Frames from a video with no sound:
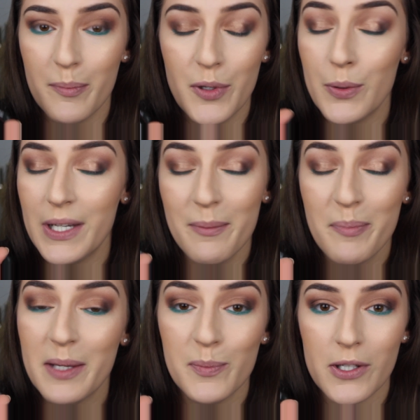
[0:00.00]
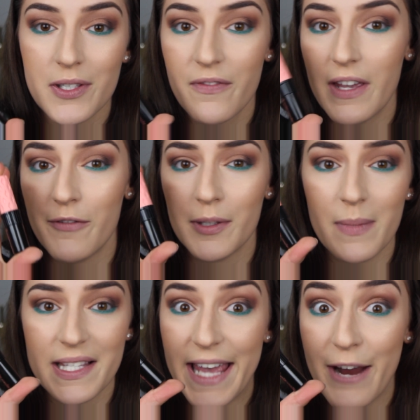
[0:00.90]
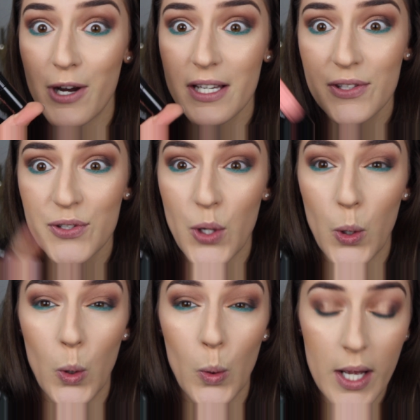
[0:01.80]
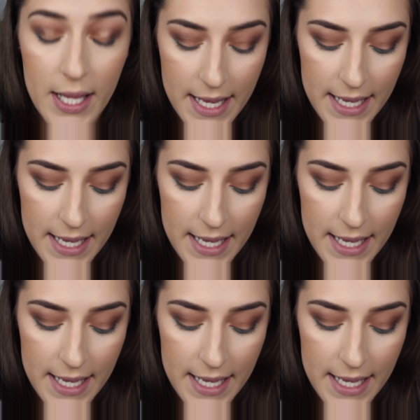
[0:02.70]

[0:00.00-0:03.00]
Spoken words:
and beauty people's favorite mascara, so